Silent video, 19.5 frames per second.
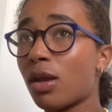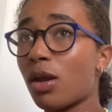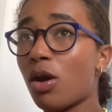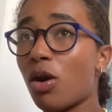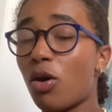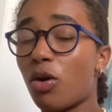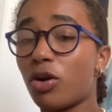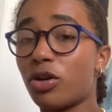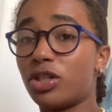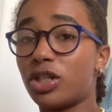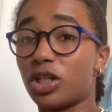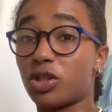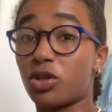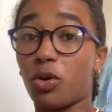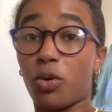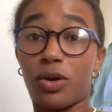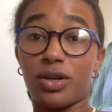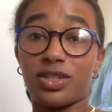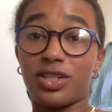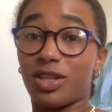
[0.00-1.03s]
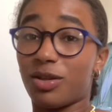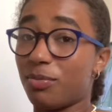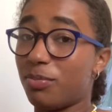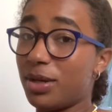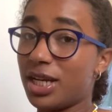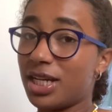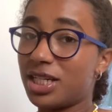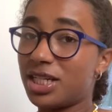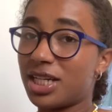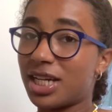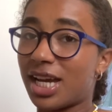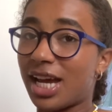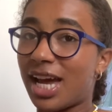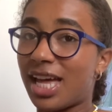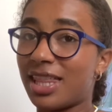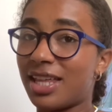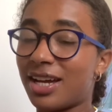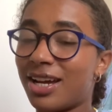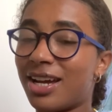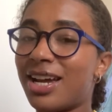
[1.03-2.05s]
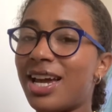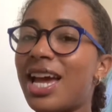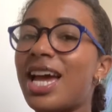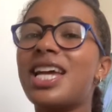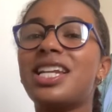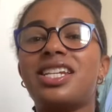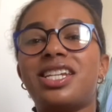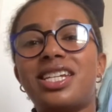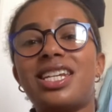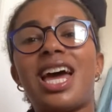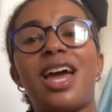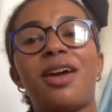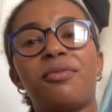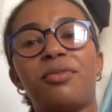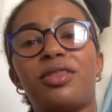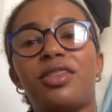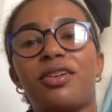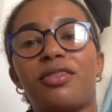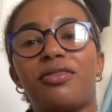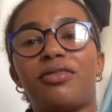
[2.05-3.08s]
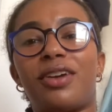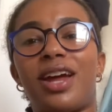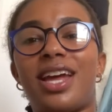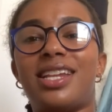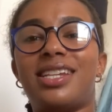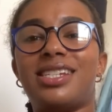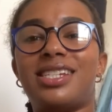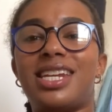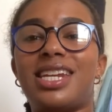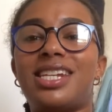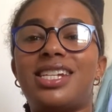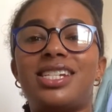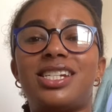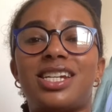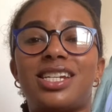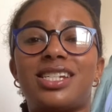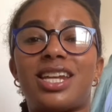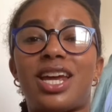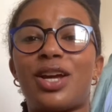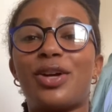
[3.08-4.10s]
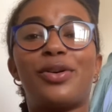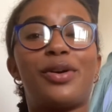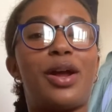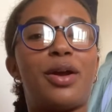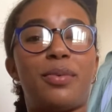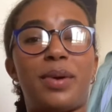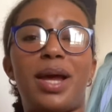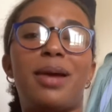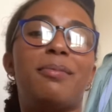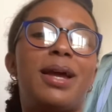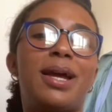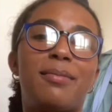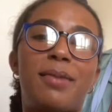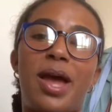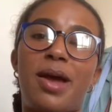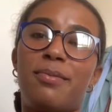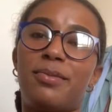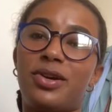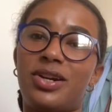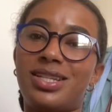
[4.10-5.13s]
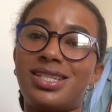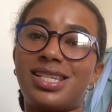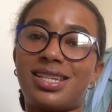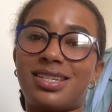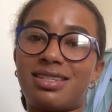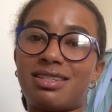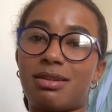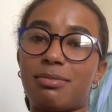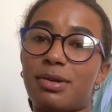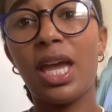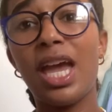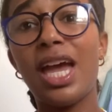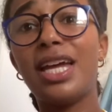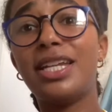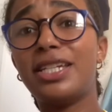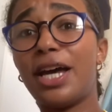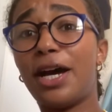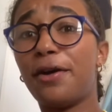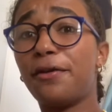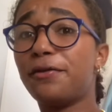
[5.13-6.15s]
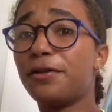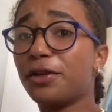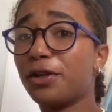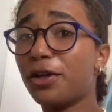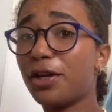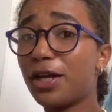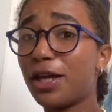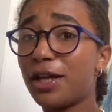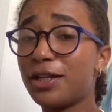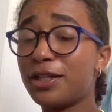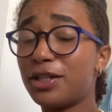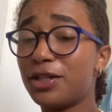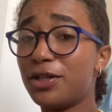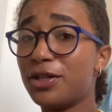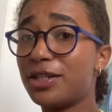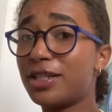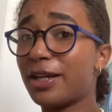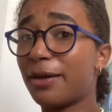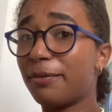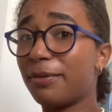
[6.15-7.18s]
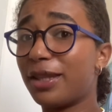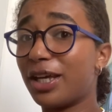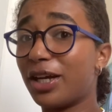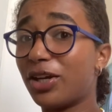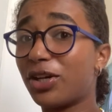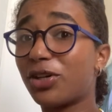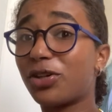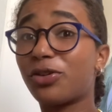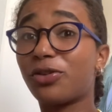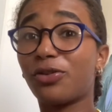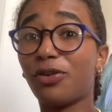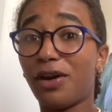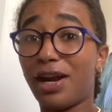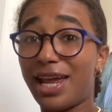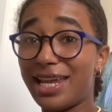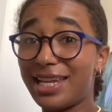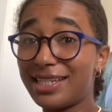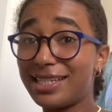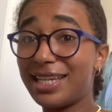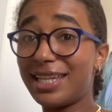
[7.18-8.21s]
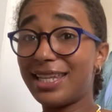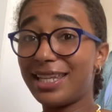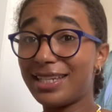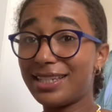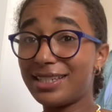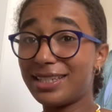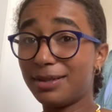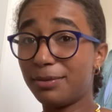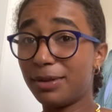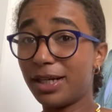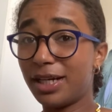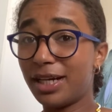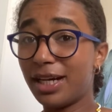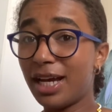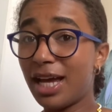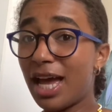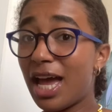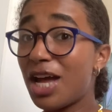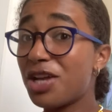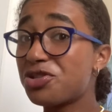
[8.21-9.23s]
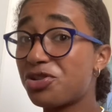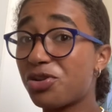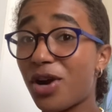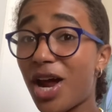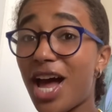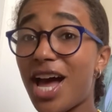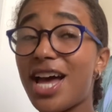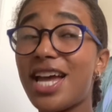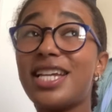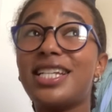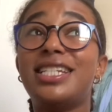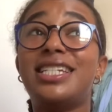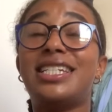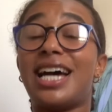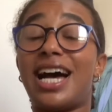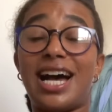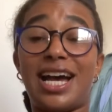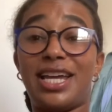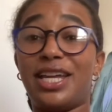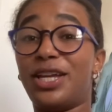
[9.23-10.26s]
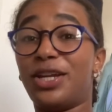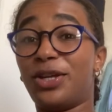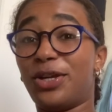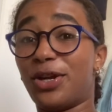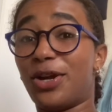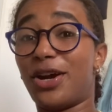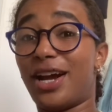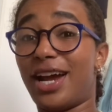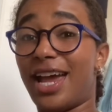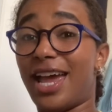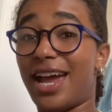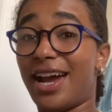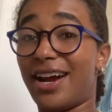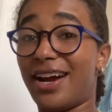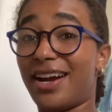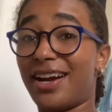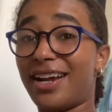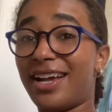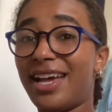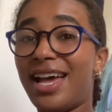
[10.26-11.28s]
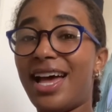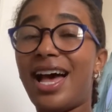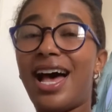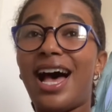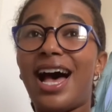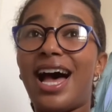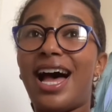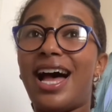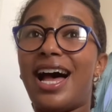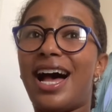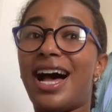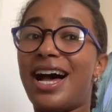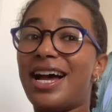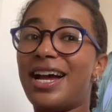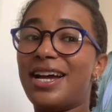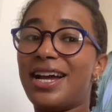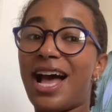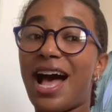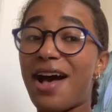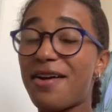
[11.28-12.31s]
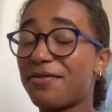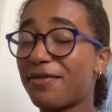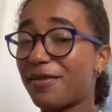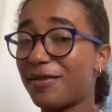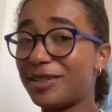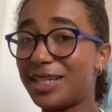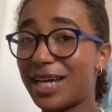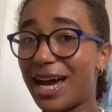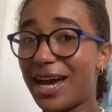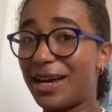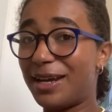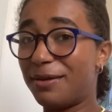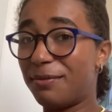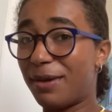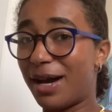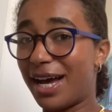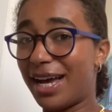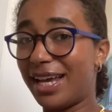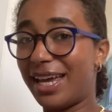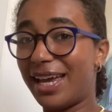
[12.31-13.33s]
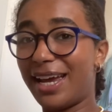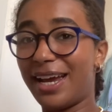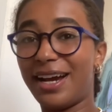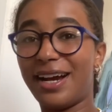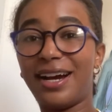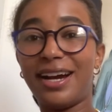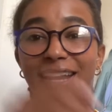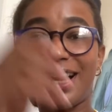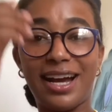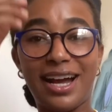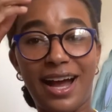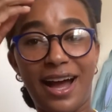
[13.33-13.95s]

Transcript: or just going to the beach together. Just time with your friends is just a great way to make memories this summer. Now if you're looking to do something crazy this summer, try dyeing your hair. I haven't dyed my hair,